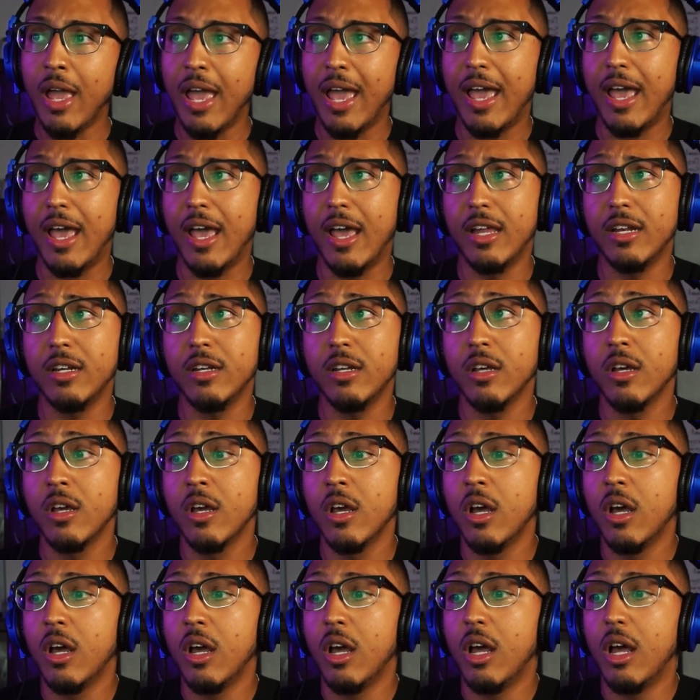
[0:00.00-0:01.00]
And
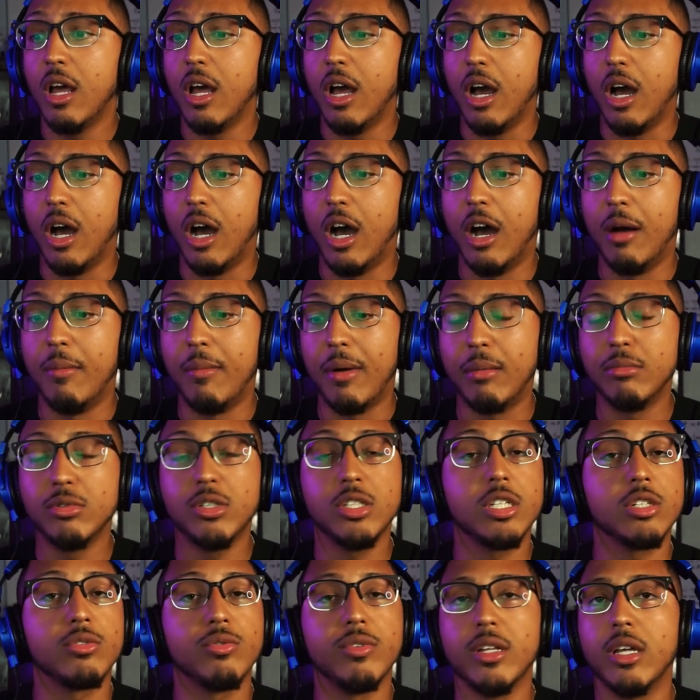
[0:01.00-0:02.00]
um, I'm
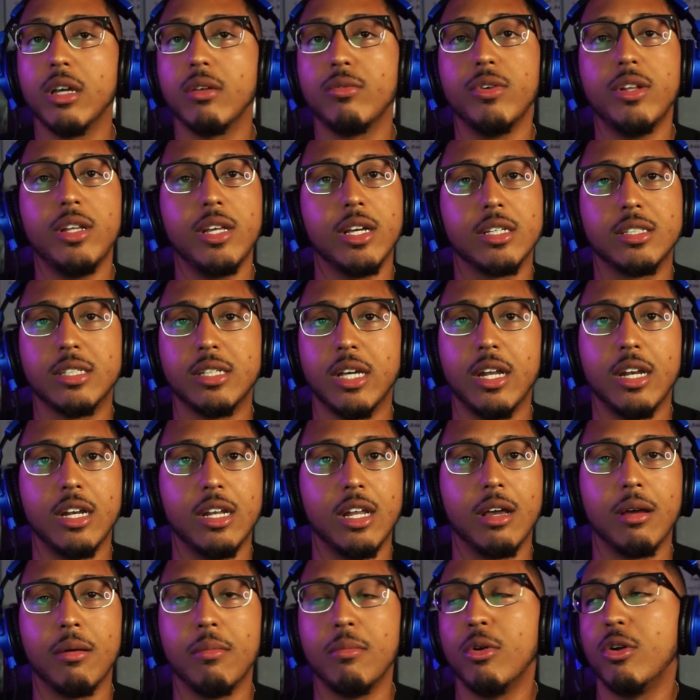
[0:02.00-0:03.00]
just like re really excited.
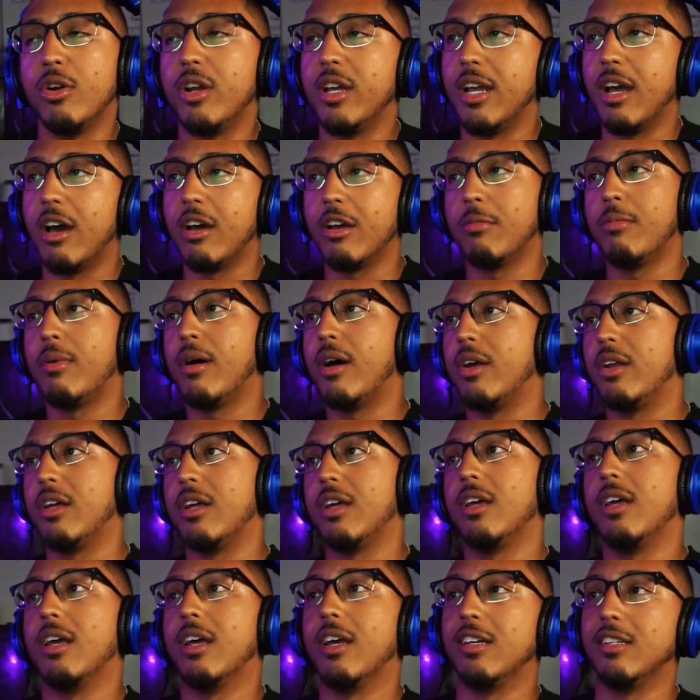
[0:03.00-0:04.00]
Like I'm nerding out about
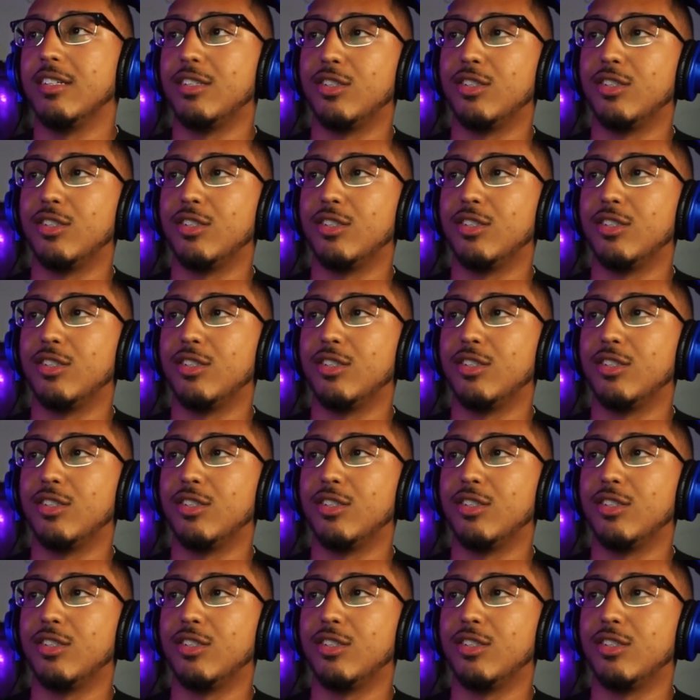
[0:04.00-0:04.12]
it.